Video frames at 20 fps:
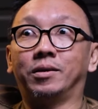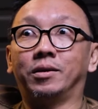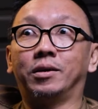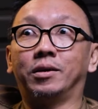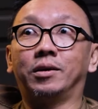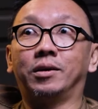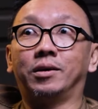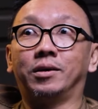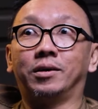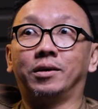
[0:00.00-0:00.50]

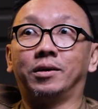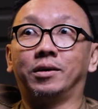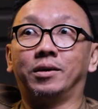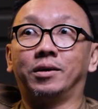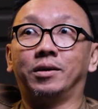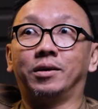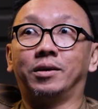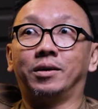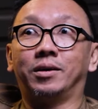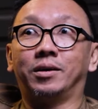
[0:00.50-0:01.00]

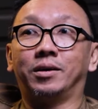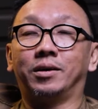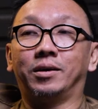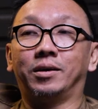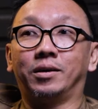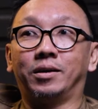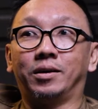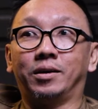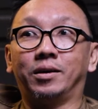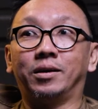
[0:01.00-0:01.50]

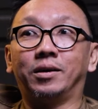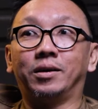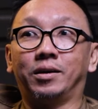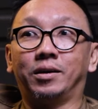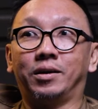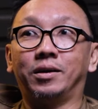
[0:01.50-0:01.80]
No one is speaking in this clip.